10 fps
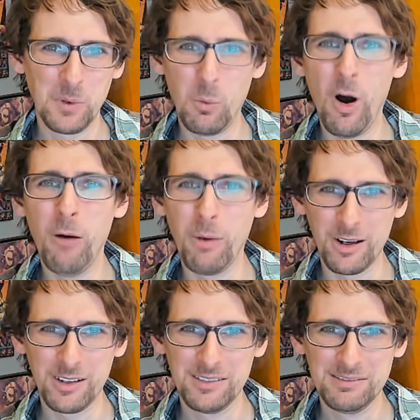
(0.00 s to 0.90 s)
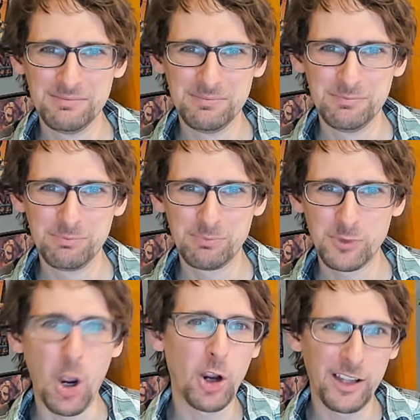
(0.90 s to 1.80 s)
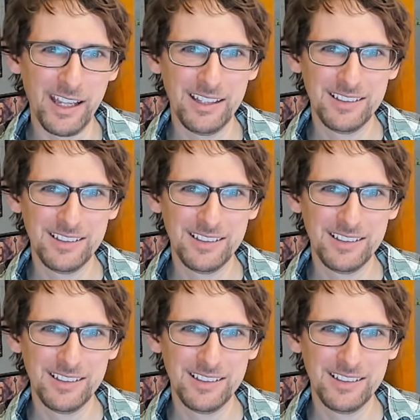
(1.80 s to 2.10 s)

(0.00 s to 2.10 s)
Walmart, Target,